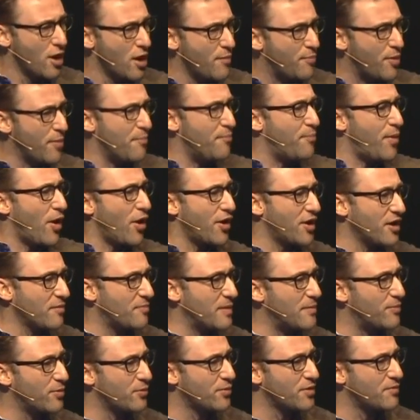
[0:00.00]
bombarding
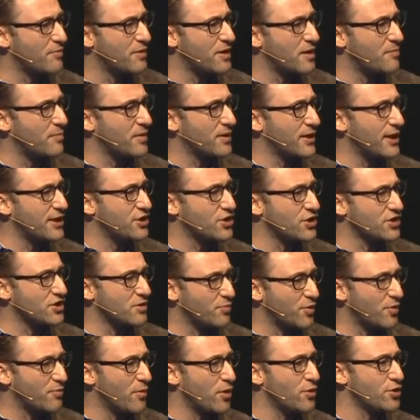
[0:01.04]
people with manipulations and
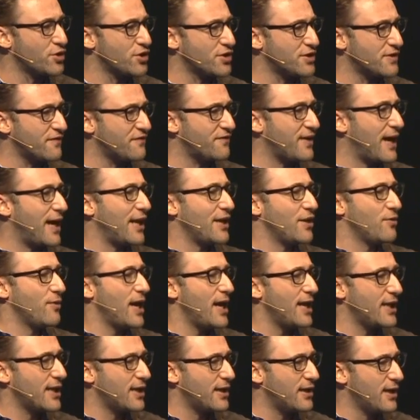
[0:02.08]
promotions and value
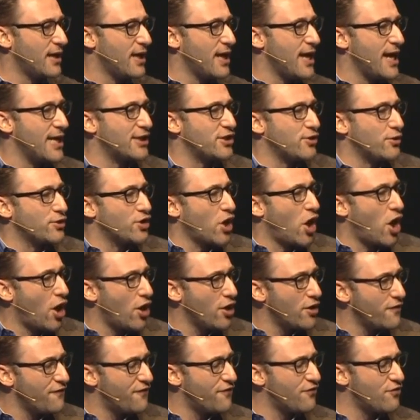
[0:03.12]
added, and so it's
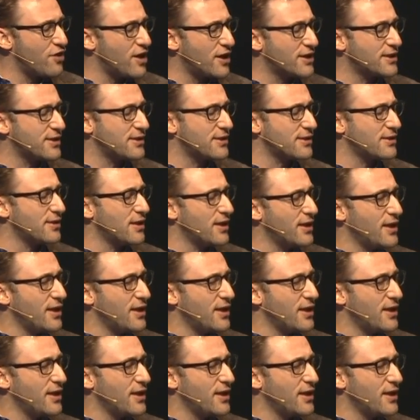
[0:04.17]
hard for us,